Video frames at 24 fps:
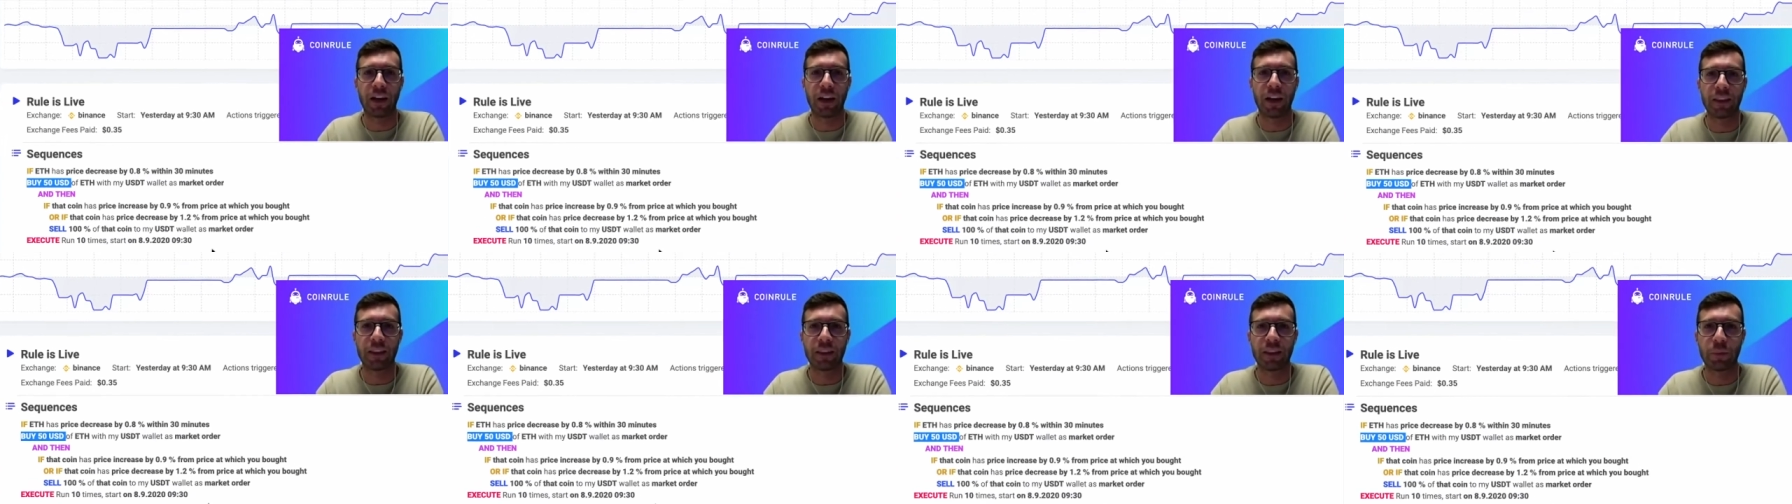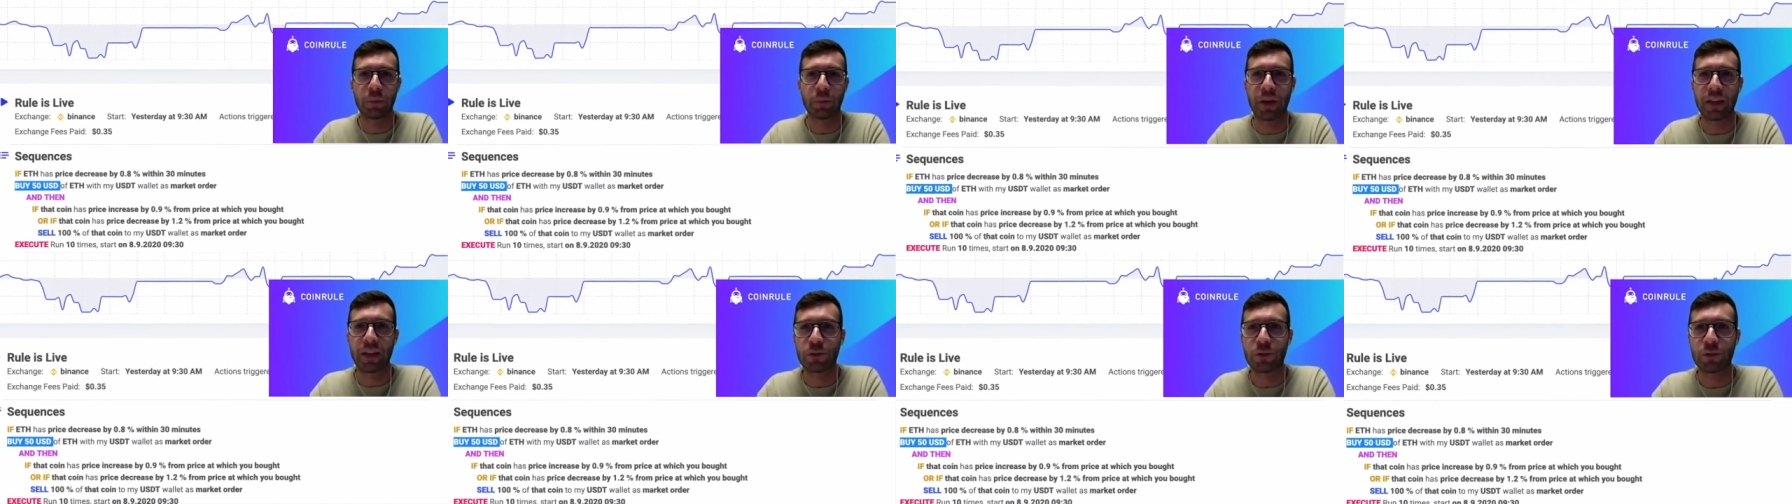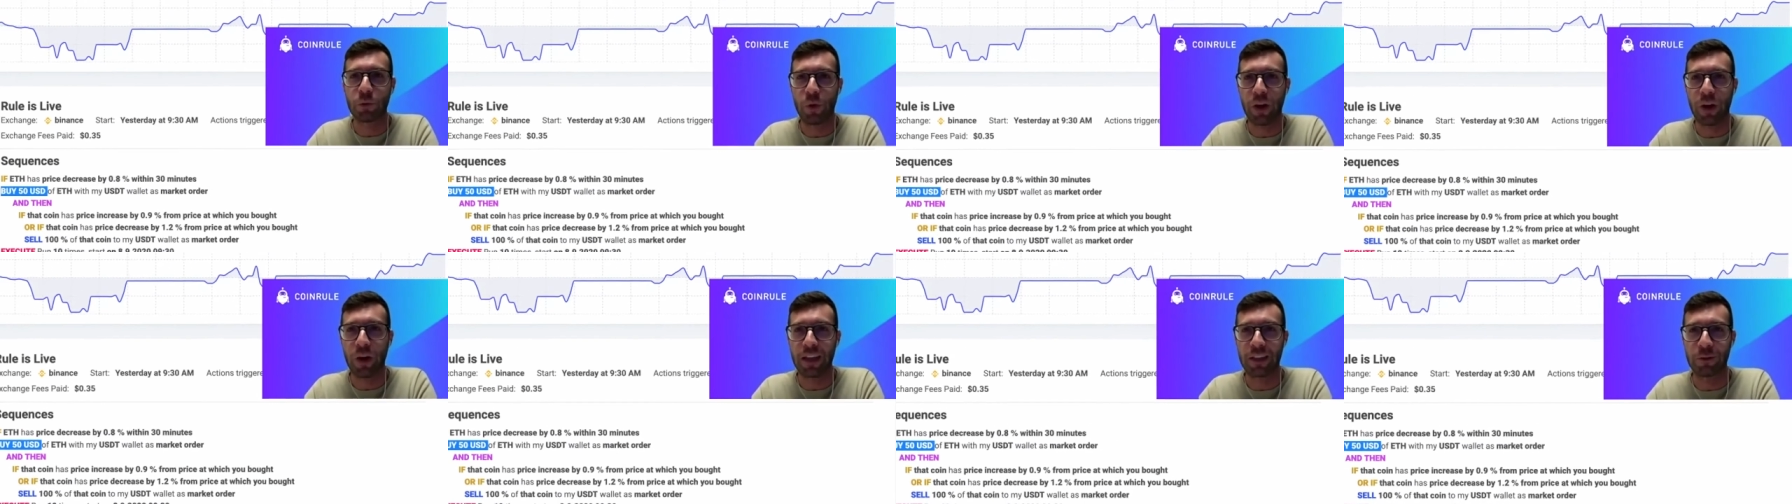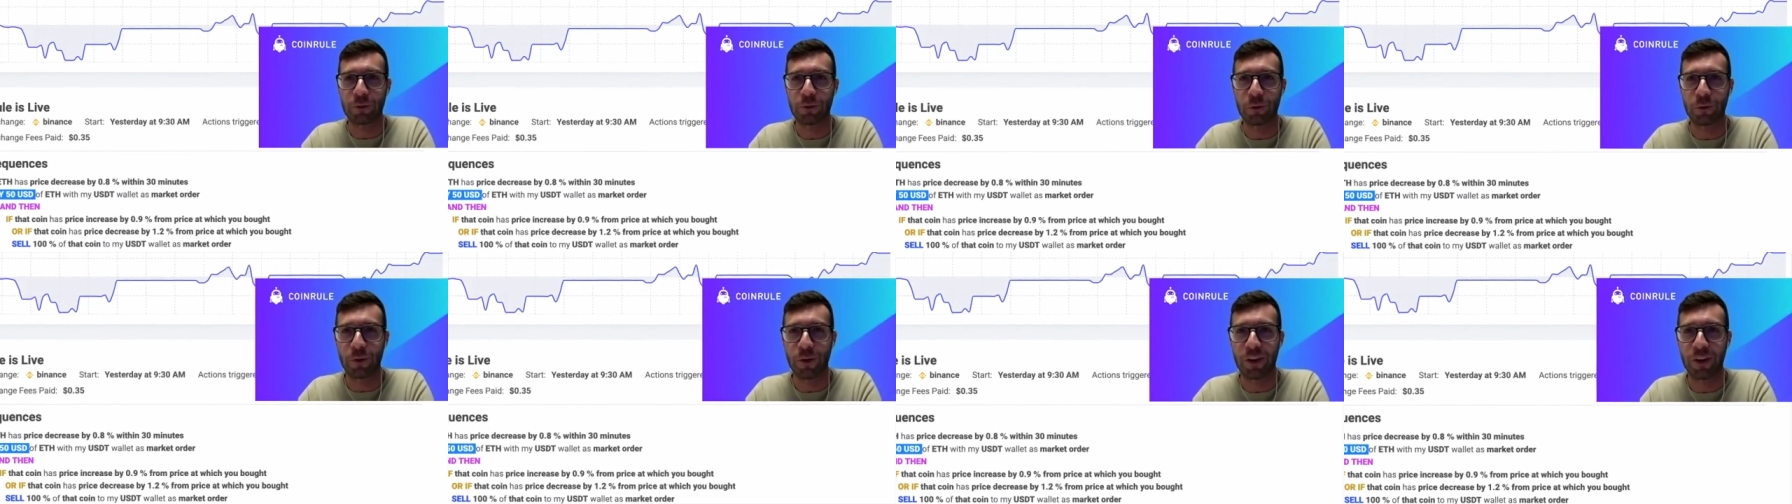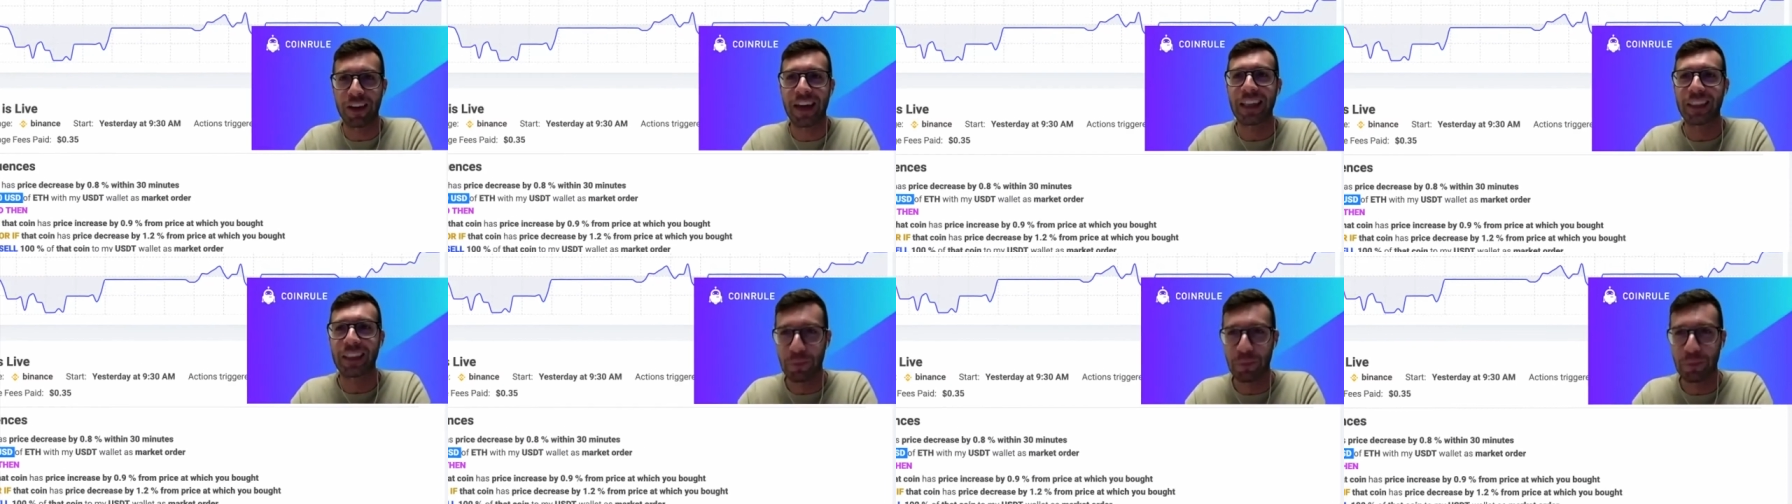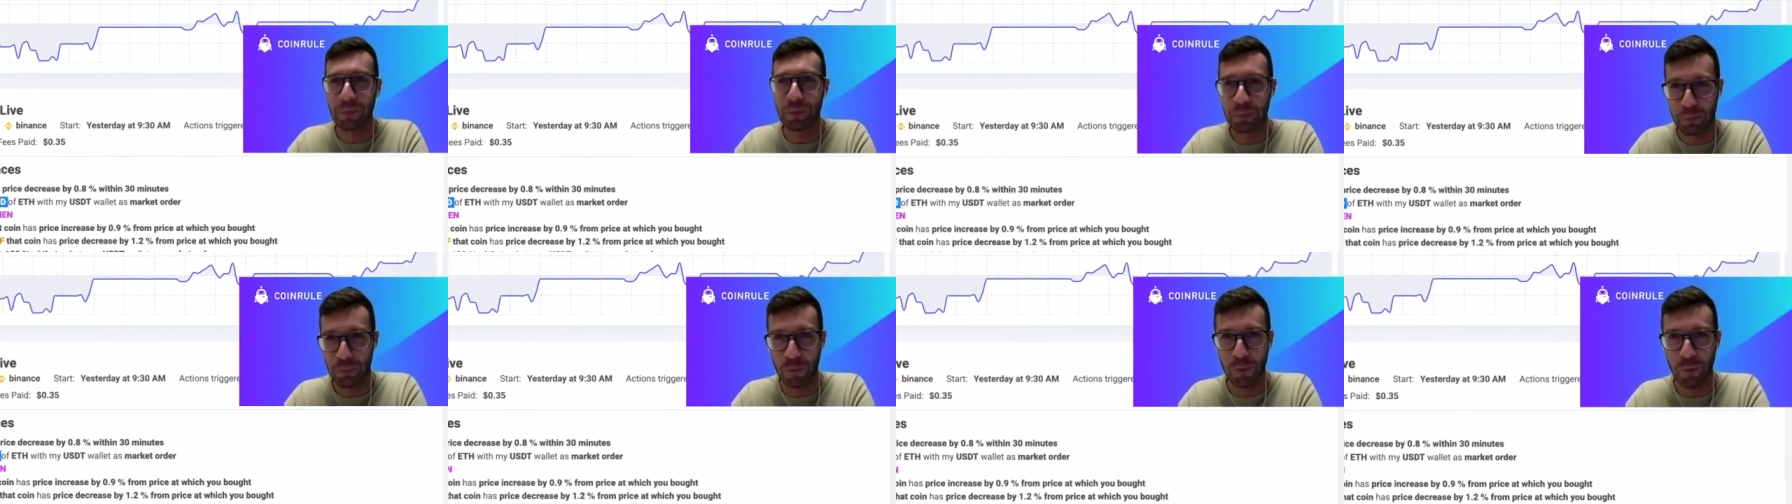the best way to get
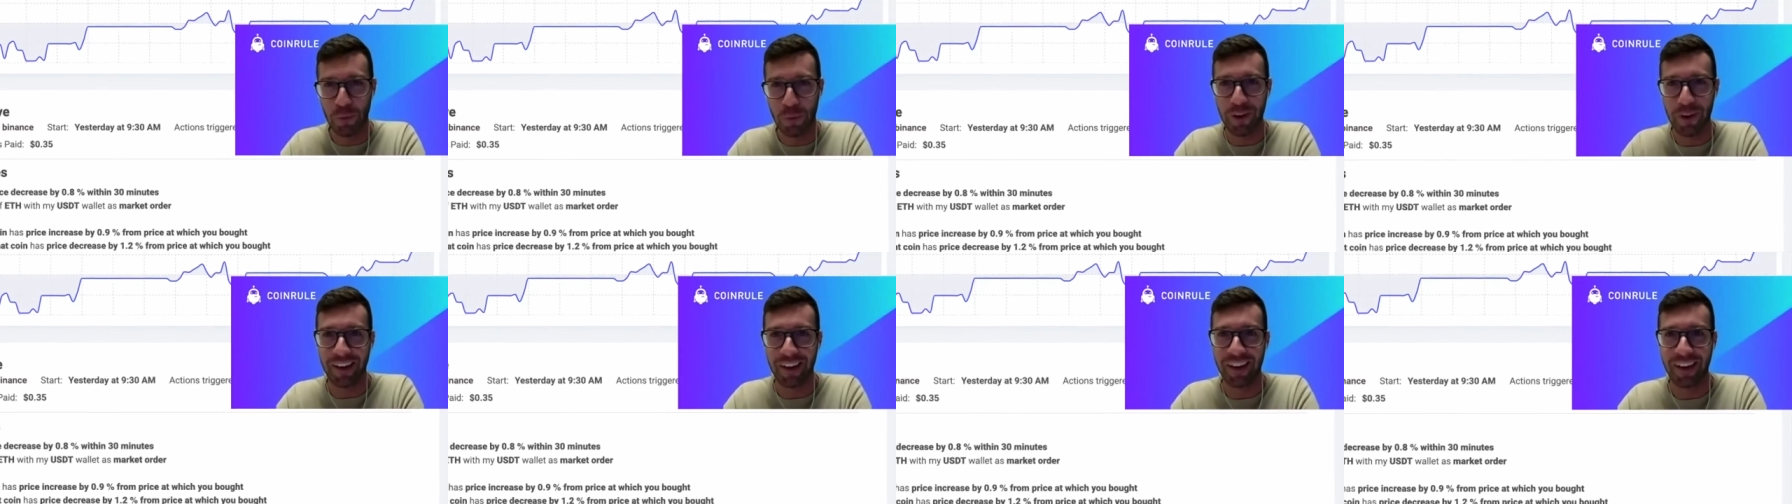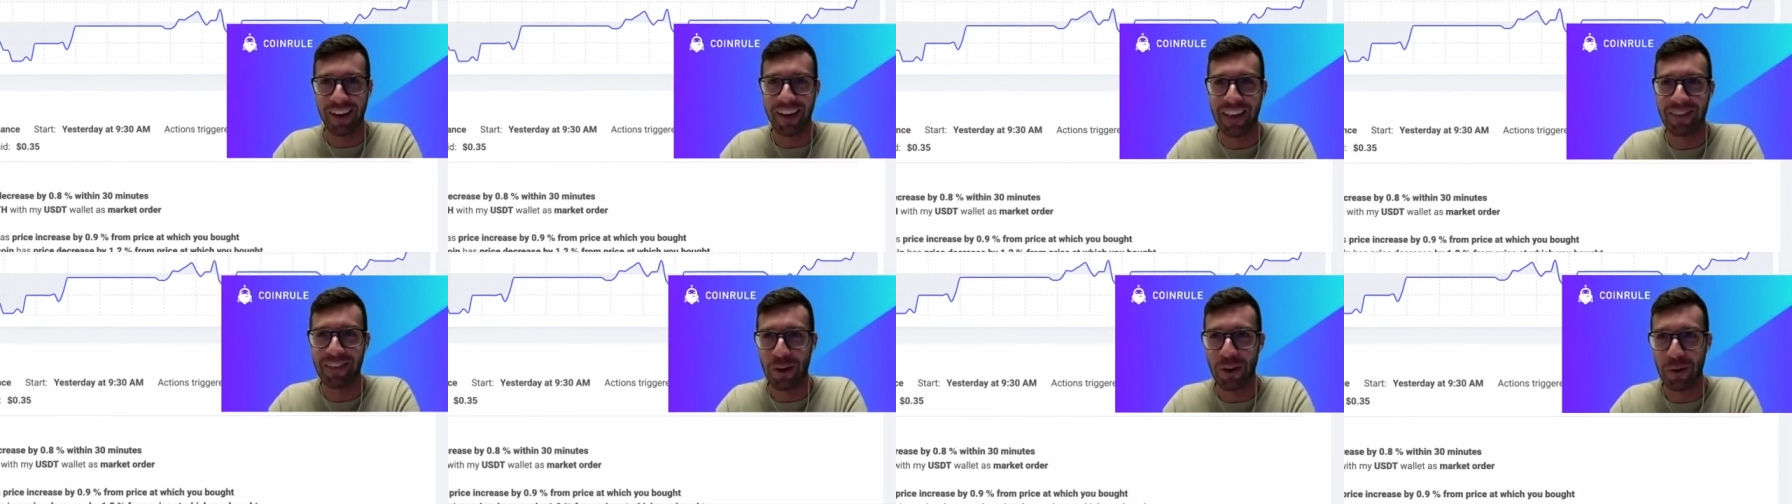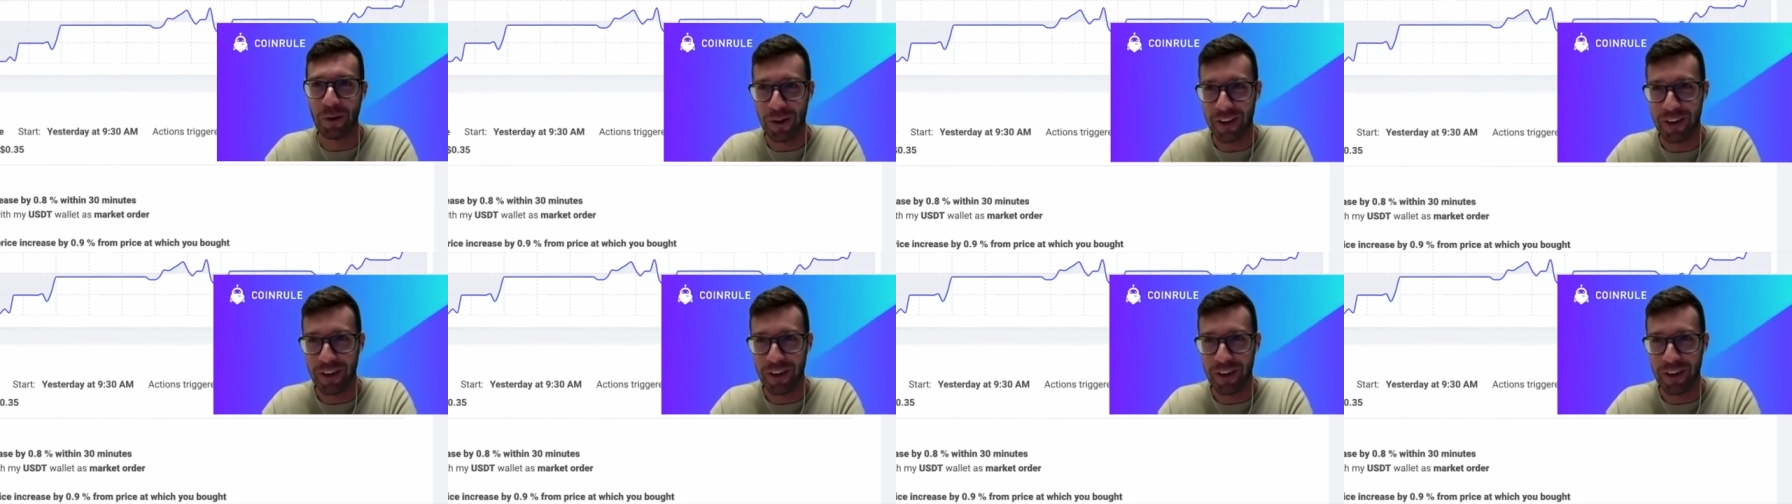poor uh, even quicker.